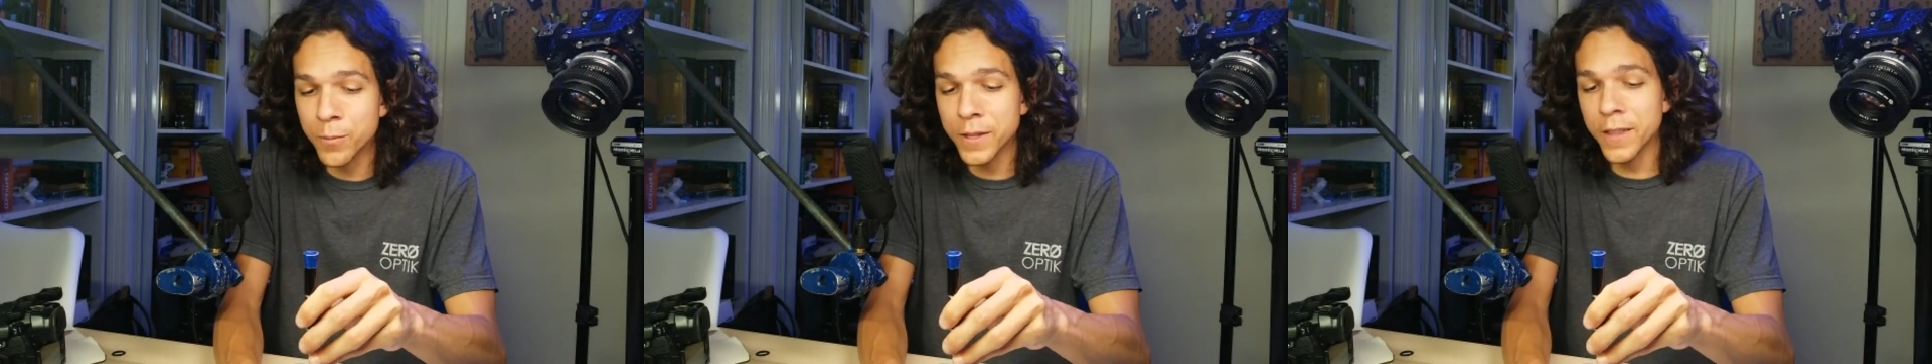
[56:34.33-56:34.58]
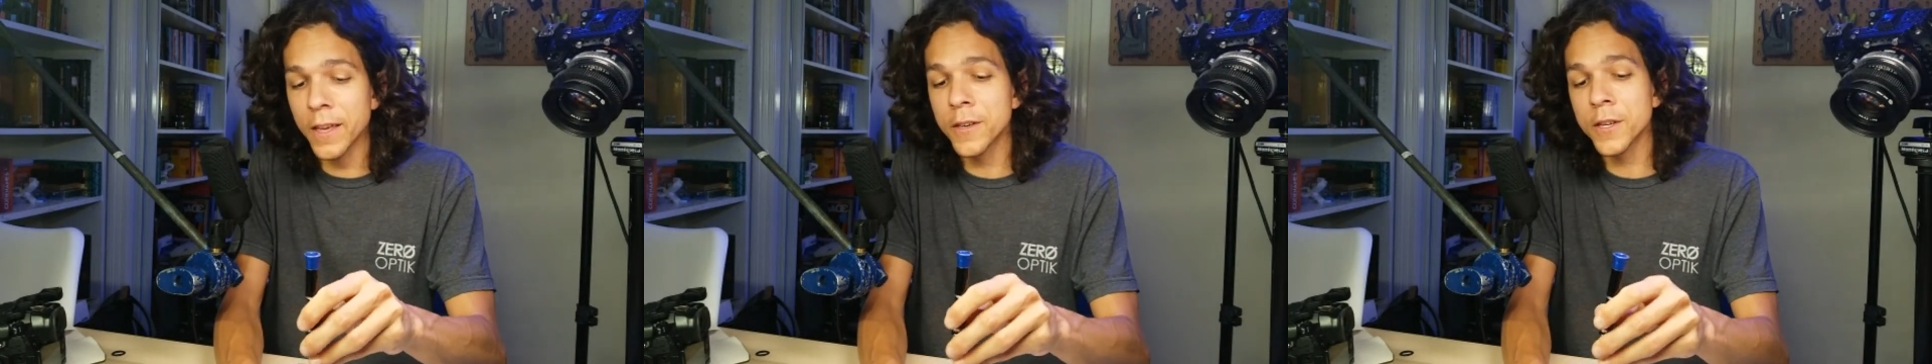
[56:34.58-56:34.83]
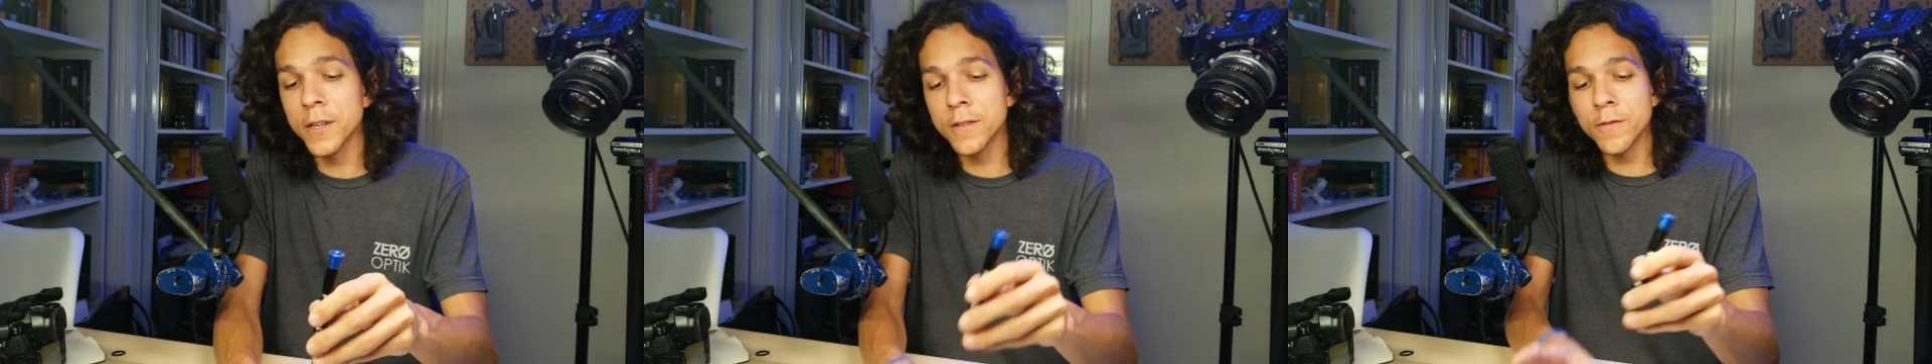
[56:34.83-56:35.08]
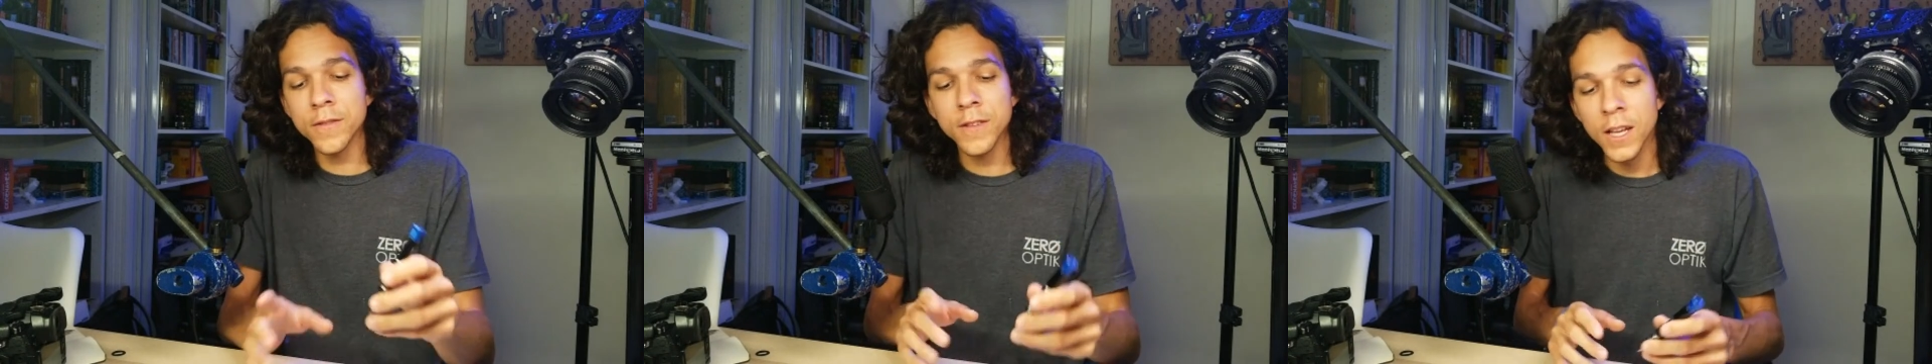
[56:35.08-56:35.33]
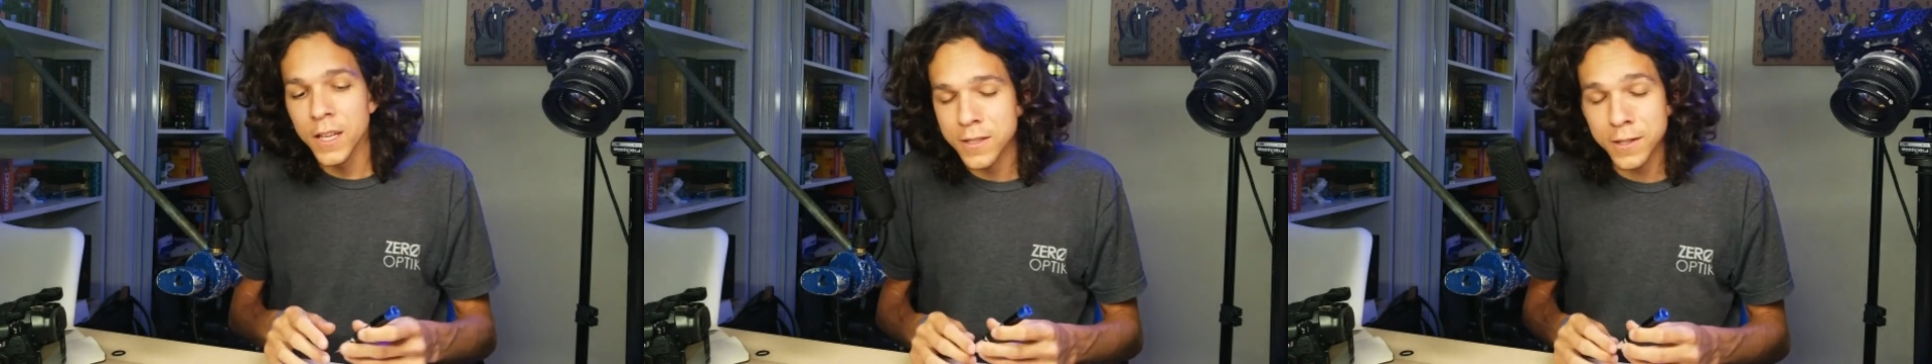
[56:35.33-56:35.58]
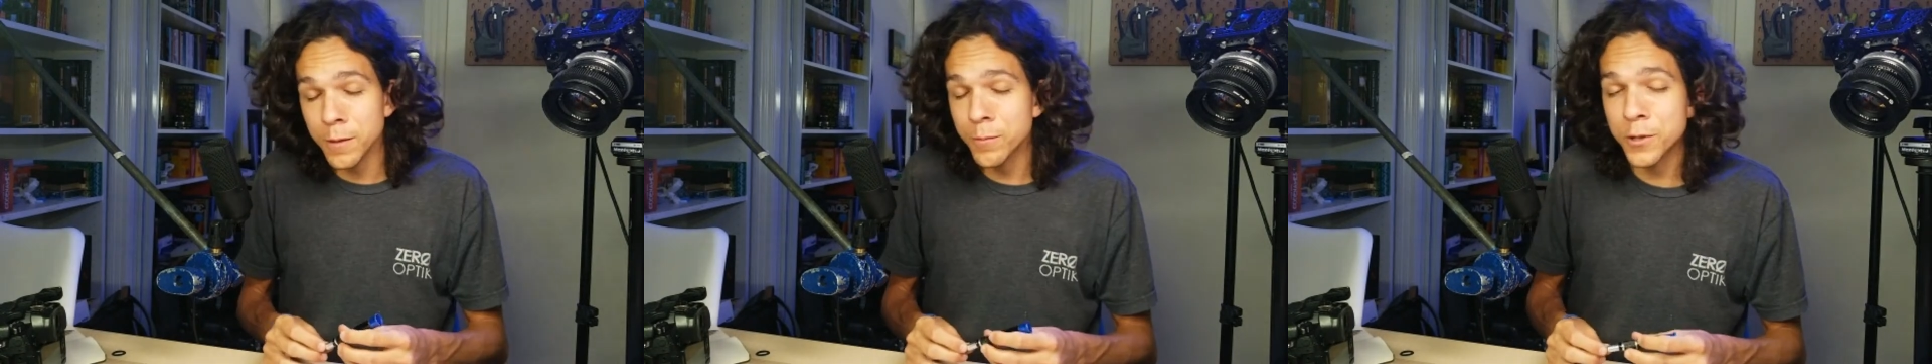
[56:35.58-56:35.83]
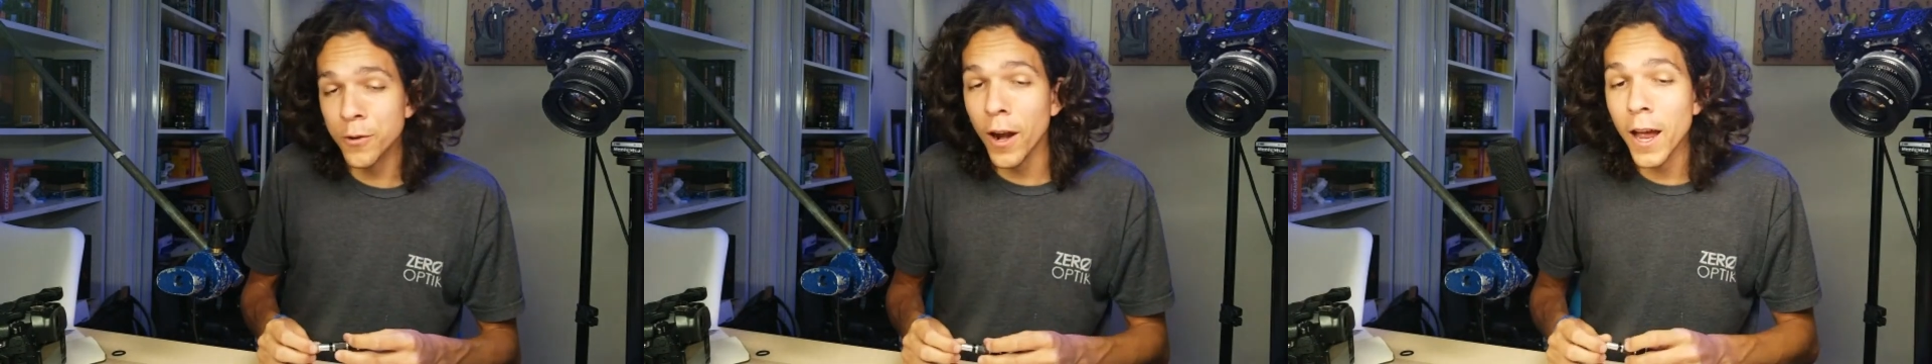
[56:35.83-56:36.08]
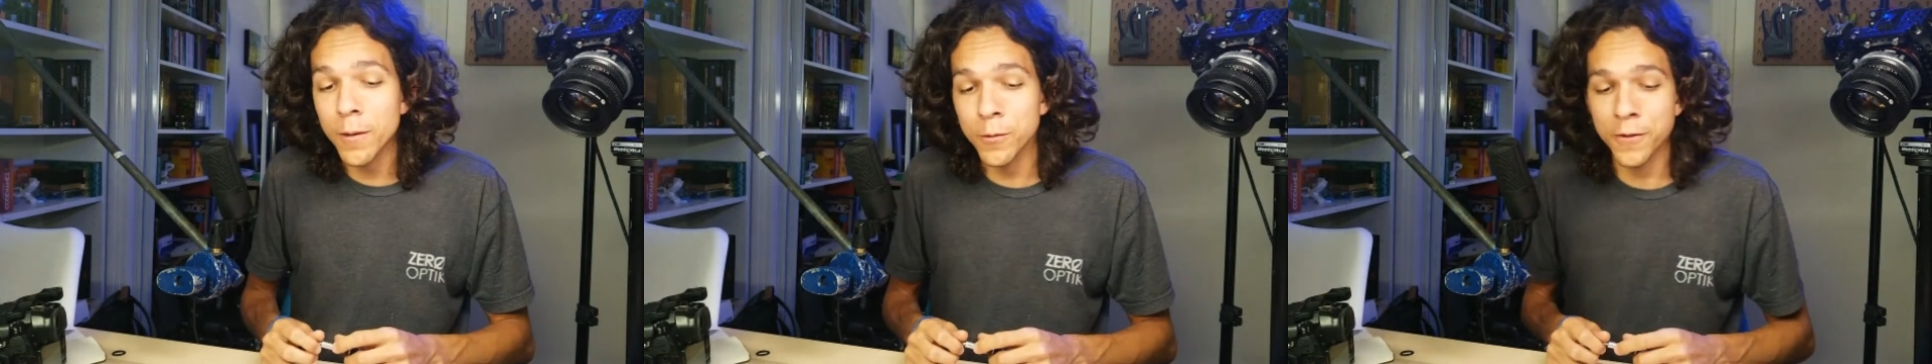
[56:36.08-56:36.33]
but they couldn't
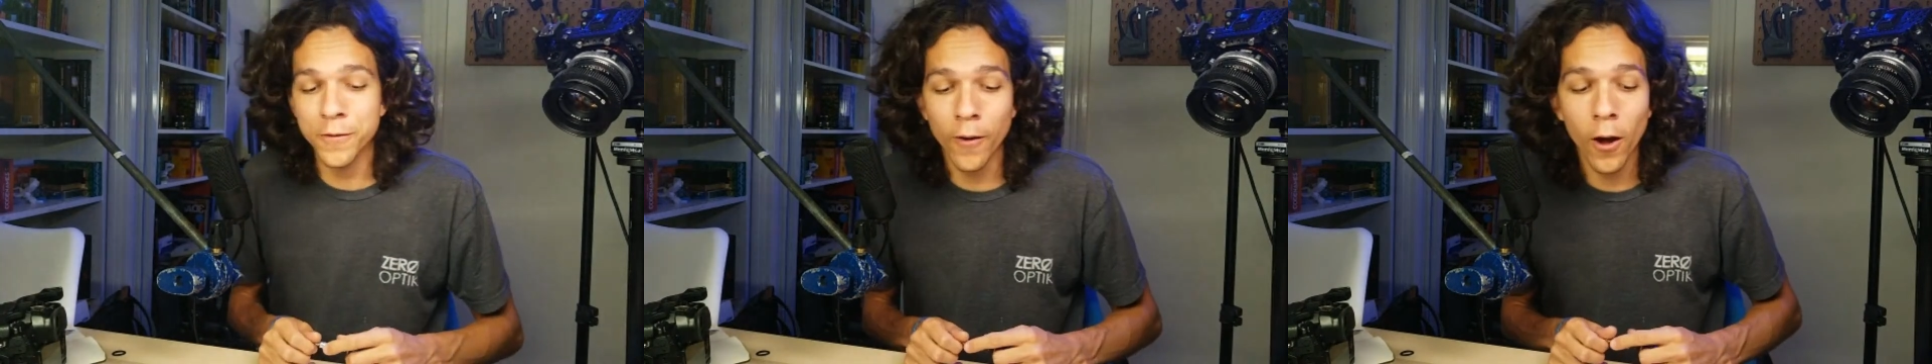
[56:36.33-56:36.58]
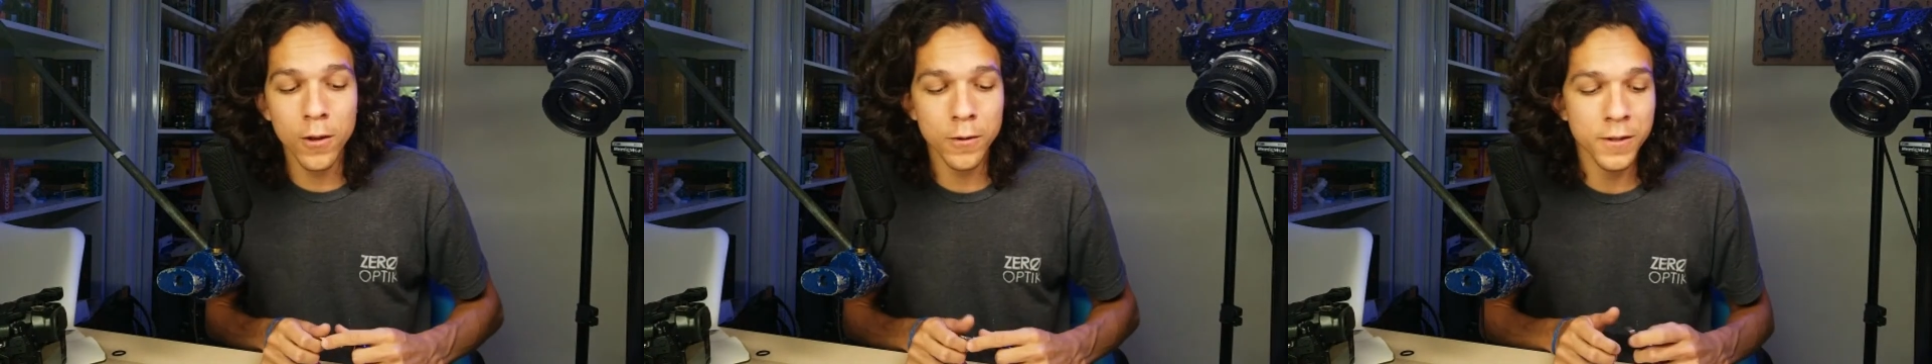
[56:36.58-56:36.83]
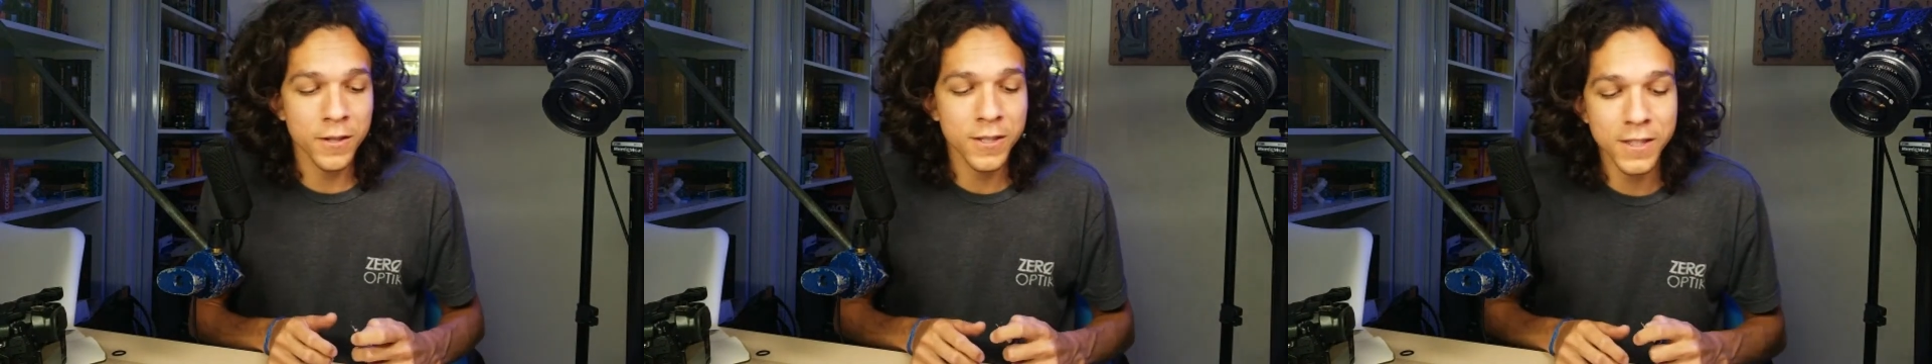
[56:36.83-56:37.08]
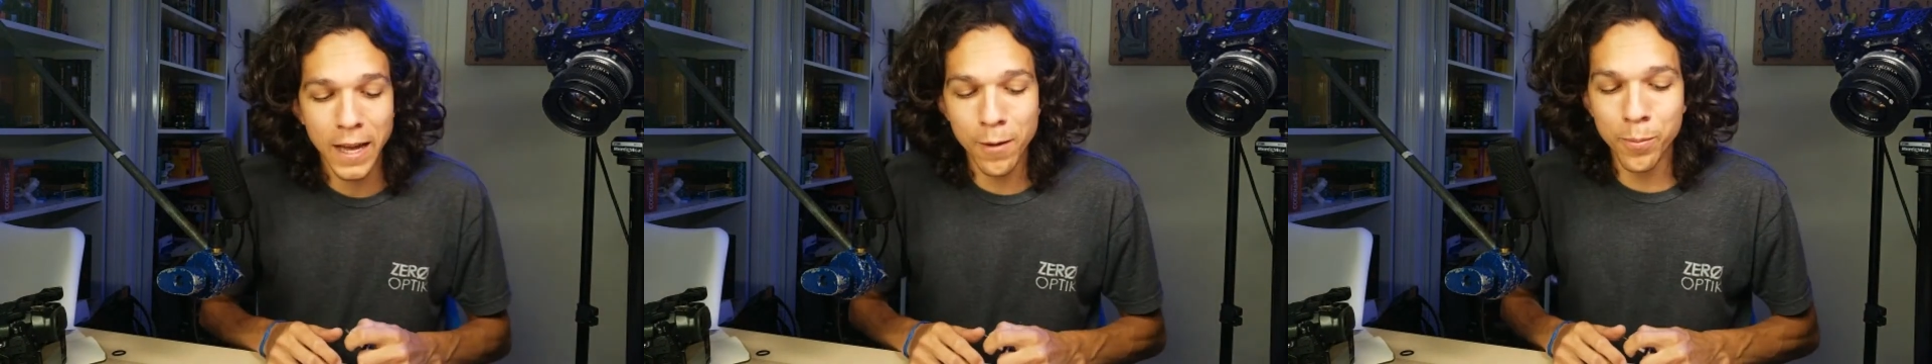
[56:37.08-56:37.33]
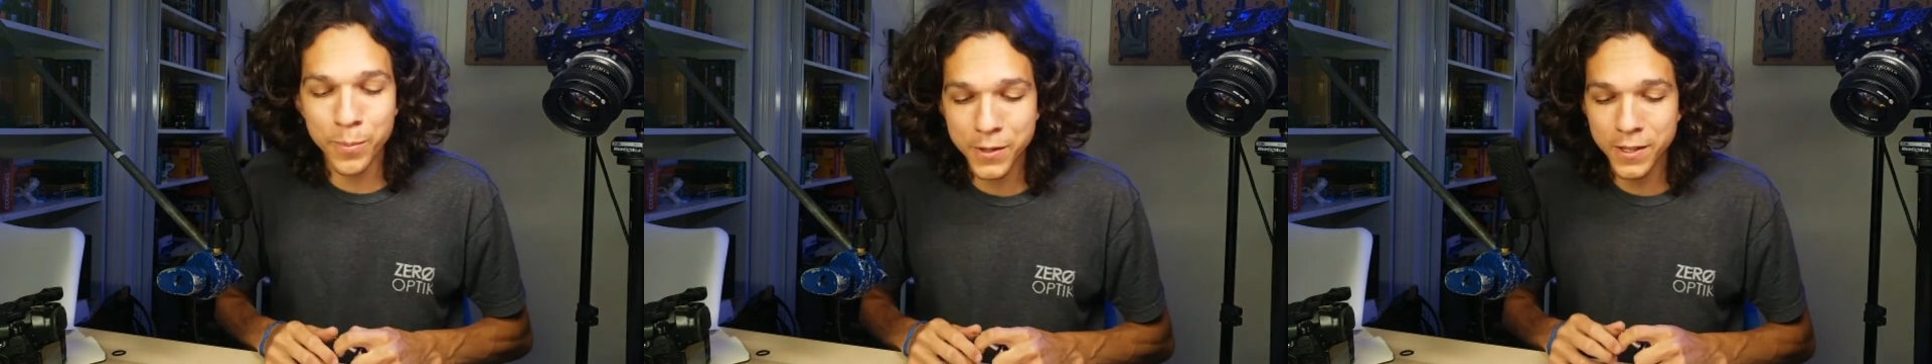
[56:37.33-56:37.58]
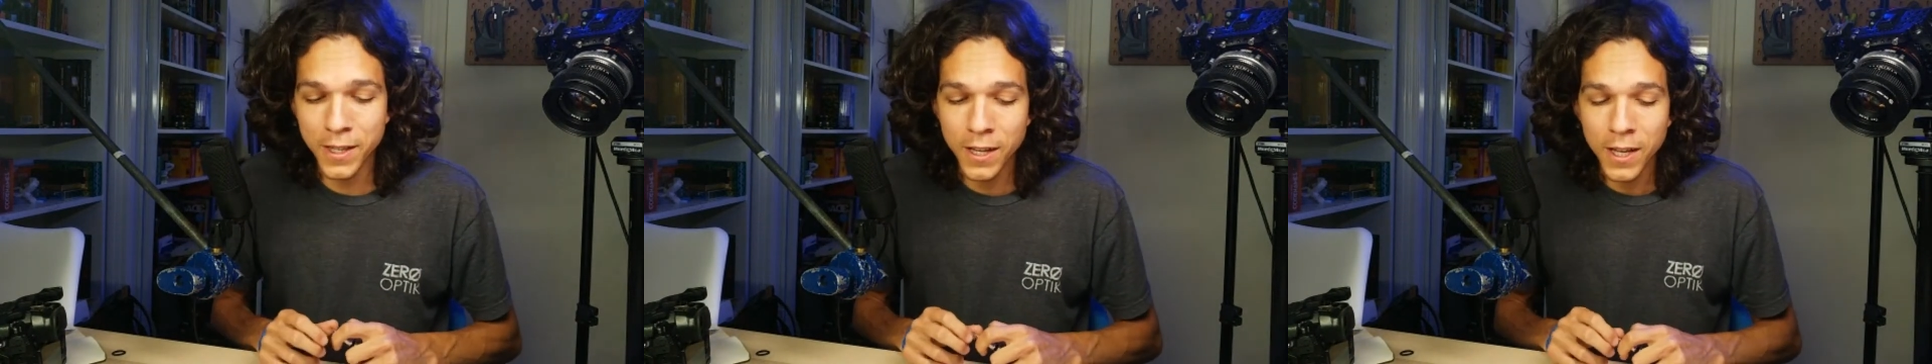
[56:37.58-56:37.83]
subscribe or follow the steps